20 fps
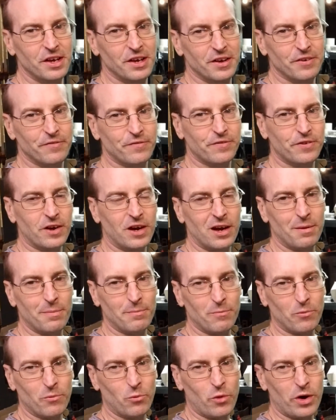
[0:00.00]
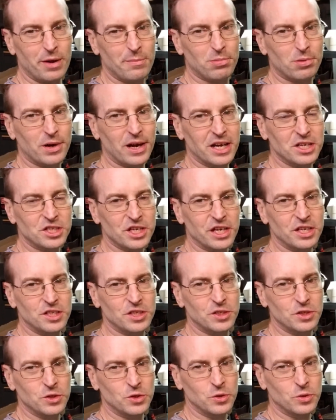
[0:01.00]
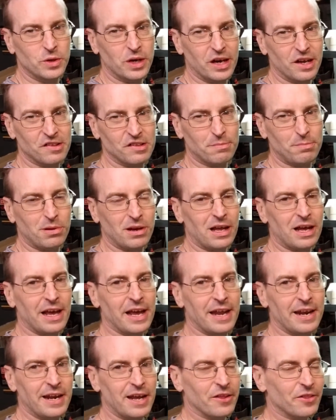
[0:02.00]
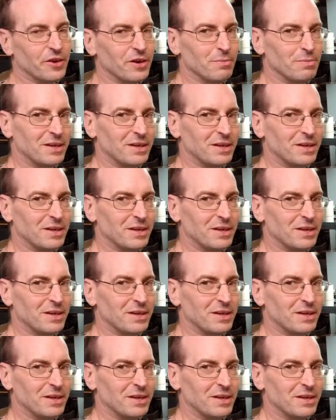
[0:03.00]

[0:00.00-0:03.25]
from one project to supply another,